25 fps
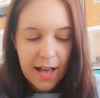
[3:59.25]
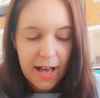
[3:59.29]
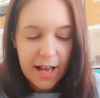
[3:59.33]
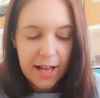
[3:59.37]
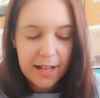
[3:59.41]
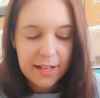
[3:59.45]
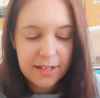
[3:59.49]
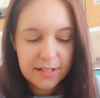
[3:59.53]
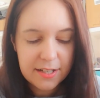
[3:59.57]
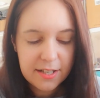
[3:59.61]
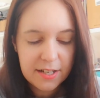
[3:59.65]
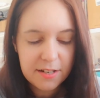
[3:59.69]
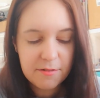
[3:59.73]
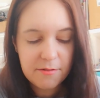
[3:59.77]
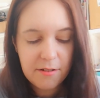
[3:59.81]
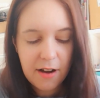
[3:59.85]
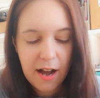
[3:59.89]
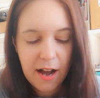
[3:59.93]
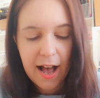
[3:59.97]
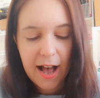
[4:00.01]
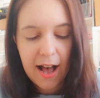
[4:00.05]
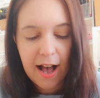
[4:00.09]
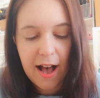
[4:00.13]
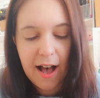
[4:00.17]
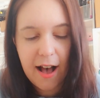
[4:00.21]
And you
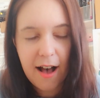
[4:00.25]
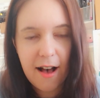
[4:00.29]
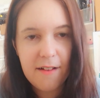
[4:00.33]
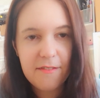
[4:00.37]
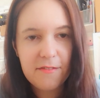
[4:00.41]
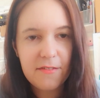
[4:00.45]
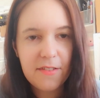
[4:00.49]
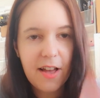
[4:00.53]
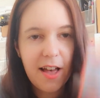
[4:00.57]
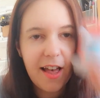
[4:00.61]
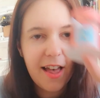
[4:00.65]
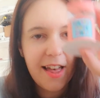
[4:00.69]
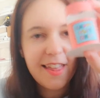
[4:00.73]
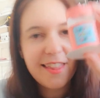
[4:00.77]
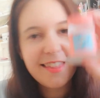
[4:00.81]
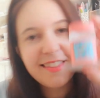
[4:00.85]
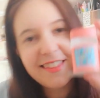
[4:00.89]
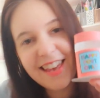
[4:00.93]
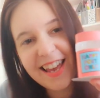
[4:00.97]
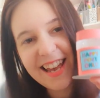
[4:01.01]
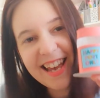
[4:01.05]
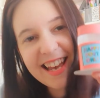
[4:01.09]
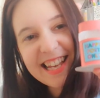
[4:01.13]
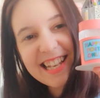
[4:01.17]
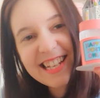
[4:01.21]
have
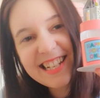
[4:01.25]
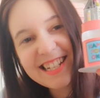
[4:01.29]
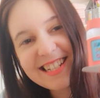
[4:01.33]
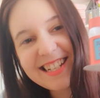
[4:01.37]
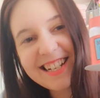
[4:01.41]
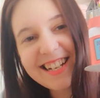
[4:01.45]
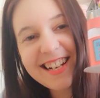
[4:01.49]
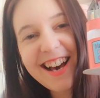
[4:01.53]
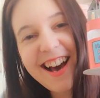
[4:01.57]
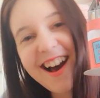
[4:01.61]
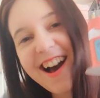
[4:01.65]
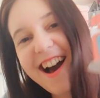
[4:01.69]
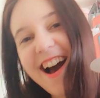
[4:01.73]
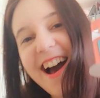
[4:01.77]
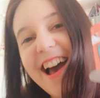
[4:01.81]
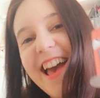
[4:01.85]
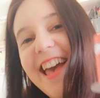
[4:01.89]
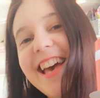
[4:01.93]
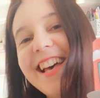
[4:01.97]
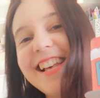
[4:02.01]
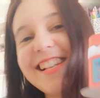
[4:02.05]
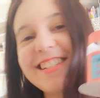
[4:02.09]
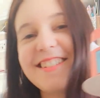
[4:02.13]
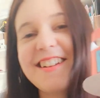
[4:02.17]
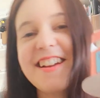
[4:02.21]
this, ta-da,
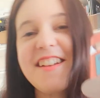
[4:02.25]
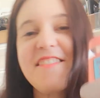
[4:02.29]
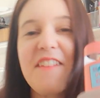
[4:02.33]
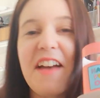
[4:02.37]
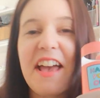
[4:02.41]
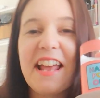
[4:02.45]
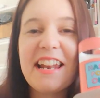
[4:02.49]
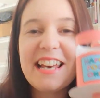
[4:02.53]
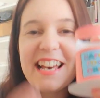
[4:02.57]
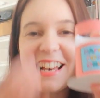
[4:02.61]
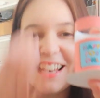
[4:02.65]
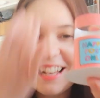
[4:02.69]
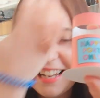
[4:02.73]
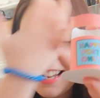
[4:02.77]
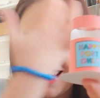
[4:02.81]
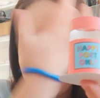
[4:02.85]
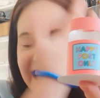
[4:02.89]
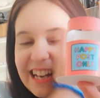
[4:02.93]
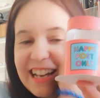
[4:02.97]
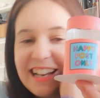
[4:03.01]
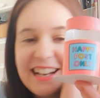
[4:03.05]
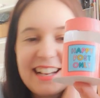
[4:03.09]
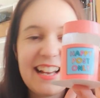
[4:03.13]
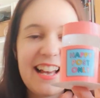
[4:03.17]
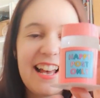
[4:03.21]
here's what I made
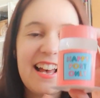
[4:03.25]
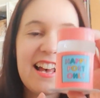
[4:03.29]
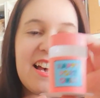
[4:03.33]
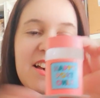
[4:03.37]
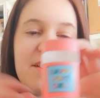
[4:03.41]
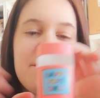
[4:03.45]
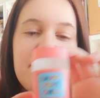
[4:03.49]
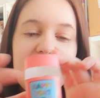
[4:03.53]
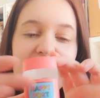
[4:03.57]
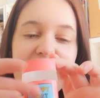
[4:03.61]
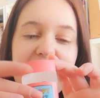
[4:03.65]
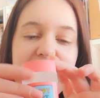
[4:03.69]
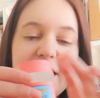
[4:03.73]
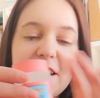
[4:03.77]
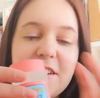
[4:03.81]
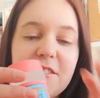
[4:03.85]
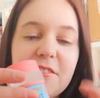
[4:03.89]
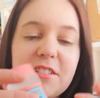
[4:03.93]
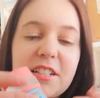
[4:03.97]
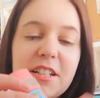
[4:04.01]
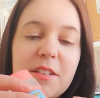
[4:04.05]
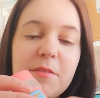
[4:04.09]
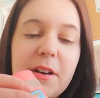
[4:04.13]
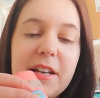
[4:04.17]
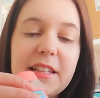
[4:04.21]
earlier. Um, okay,
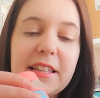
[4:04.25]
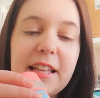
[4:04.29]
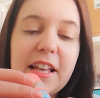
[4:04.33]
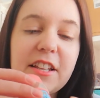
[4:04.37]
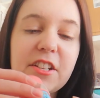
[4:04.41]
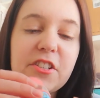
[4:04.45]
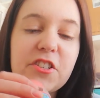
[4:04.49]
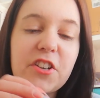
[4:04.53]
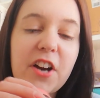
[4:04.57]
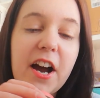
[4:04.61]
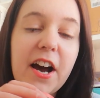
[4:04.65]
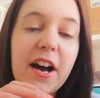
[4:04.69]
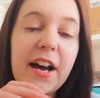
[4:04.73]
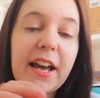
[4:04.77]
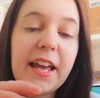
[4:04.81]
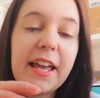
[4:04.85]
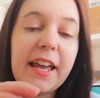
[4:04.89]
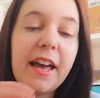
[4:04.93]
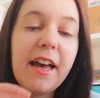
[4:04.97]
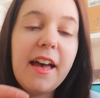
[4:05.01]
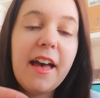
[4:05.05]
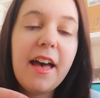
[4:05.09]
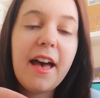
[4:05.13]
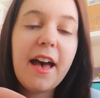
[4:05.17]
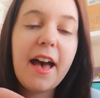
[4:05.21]
cool. So when that's dry,
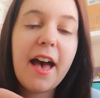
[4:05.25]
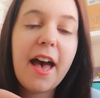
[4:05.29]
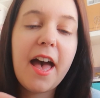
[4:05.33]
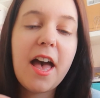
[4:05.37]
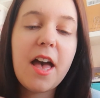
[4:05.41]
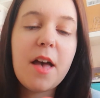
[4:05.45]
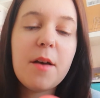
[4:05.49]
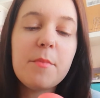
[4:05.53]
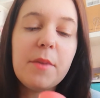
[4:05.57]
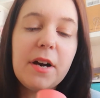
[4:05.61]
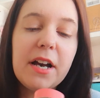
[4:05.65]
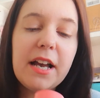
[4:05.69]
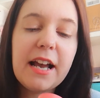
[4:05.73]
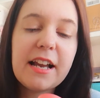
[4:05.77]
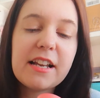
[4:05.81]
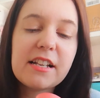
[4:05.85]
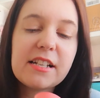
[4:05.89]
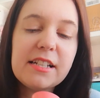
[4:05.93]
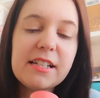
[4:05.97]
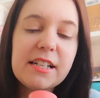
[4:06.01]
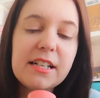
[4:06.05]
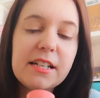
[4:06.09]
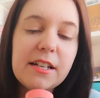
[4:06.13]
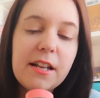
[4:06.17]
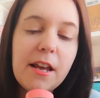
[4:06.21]
um, I
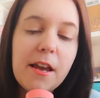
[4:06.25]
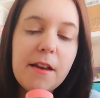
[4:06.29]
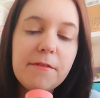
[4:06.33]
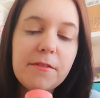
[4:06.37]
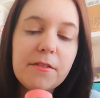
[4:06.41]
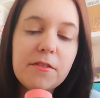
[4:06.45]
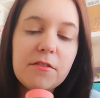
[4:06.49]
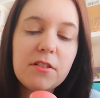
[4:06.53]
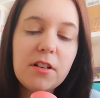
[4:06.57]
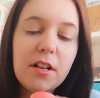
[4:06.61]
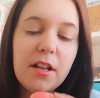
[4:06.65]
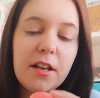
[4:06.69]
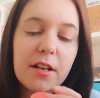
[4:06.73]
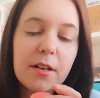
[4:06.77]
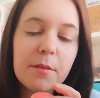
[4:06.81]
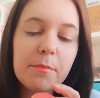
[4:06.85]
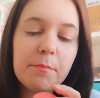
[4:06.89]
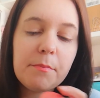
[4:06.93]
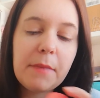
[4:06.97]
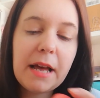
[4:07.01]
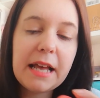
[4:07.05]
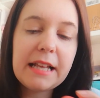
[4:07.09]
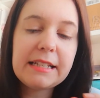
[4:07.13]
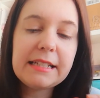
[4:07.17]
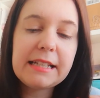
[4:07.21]
actually didn't know if it would look
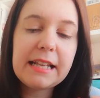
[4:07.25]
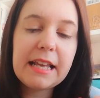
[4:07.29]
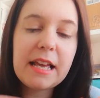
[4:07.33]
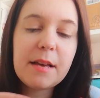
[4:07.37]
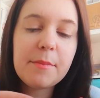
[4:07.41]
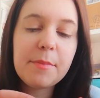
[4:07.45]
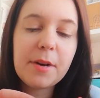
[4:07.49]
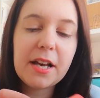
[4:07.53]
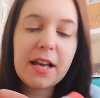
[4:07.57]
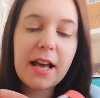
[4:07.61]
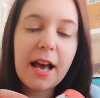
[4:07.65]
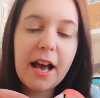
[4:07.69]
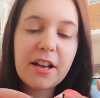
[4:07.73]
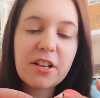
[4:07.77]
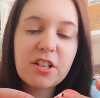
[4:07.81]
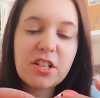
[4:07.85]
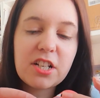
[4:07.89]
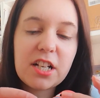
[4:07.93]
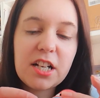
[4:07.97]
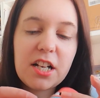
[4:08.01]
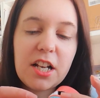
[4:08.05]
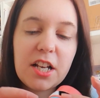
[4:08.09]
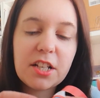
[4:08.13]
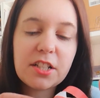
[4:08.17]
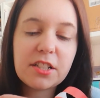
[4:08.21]
messy, but it
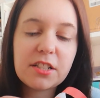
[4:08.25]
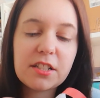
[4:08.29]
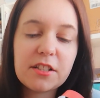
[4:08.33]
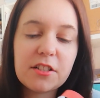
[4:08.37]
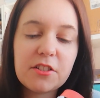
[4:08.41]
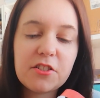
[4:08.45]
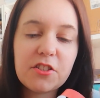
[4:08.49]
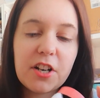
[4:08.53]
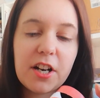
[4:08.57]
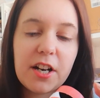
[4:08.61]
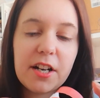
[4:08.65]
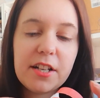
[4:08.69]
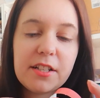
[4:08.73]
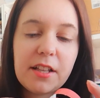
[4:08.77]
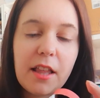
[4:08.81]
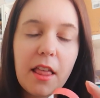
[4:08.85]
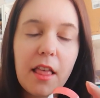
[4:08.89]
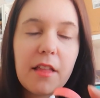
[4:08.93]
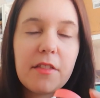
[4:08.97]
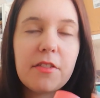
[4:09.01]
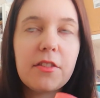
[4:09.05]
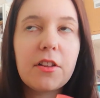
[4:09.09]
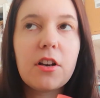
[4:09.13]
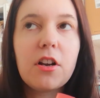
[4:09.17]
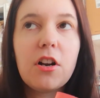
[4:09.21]
actually looks, the dry,
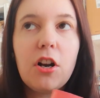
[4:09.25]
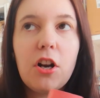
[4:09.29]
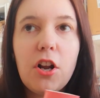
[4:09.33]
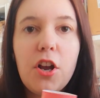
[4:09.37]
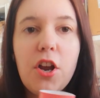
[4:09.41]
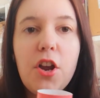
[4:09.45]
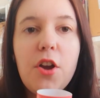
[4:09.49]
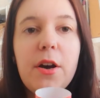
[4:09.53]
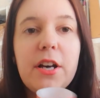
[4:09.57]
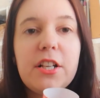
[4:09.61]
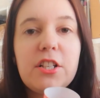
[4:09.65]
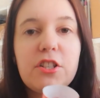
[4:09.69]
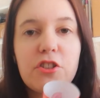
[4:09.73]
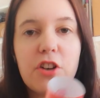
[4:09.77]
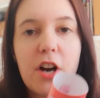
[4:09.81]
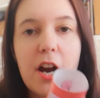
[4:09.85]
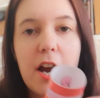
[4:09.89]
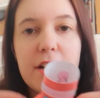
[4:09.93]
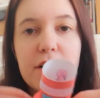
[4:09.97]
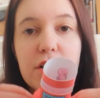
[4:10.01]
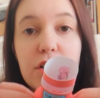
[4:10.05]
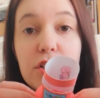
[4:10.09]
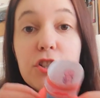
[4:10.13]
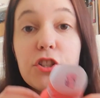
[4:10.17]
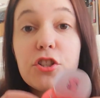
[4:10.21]
the glue has
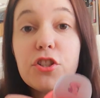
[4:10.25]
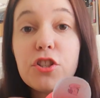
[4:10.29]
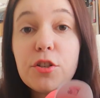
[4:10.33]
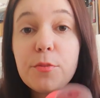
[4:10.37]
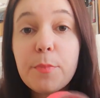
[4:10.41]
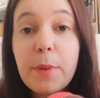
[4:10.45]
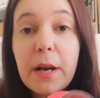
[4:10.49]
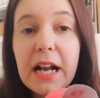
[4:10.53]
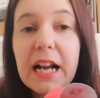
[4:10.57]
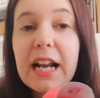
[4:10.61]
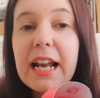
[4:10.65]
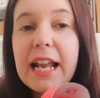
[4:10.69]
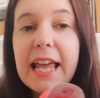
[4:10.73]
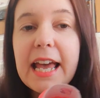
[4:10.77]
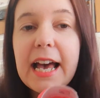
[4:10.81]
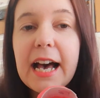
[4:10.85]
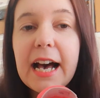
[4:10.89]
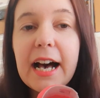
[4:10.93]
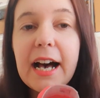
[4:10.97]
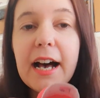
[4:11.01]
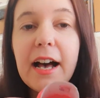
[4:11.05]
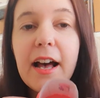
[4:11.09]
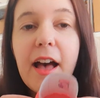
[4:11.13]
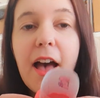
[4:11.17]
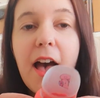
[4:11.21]
dried super clear
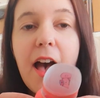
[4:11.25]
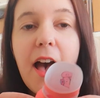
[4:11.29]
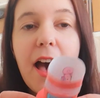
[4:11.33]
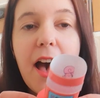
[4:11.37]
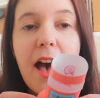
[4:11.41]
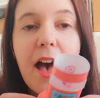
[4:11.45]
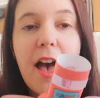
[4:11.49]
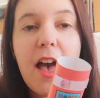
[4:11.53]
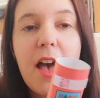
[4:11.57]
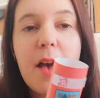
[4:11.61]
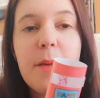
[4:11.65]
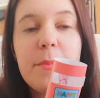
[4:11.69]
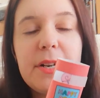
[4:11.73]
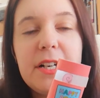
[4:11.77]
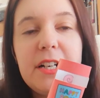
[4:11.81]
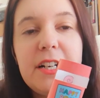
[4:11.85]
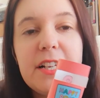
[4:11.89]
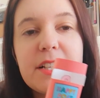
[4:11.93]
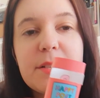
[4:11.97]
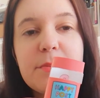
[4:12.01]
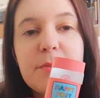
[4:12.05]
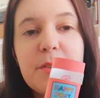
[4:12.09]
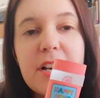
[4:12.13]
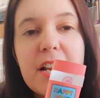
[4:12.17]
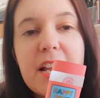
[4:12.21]
um, and it
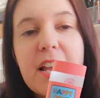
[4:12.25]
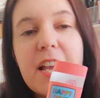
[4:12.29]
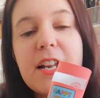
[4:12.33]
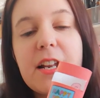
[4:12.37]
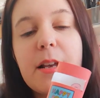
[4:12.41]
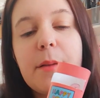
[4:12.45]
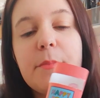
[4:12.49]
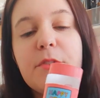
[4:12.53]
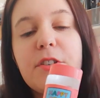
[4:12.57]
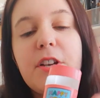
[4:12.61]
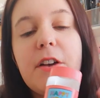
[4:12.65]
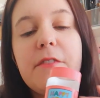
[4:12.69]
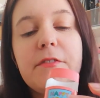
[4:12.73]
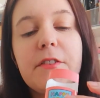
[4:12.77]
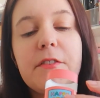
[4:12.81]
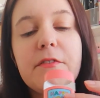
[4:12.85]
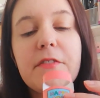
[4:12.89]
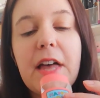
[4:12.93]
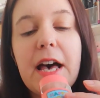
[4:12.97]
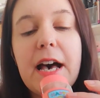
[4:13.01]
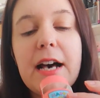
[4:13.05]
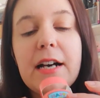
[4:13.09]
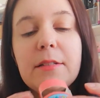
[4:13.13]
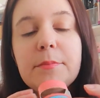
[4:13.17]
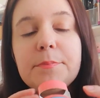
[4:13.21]
looks pretty good. I'm chuffed with
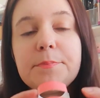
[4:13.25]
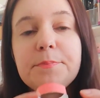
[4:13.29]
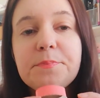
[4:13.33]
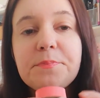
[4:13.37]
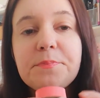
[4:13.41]
that.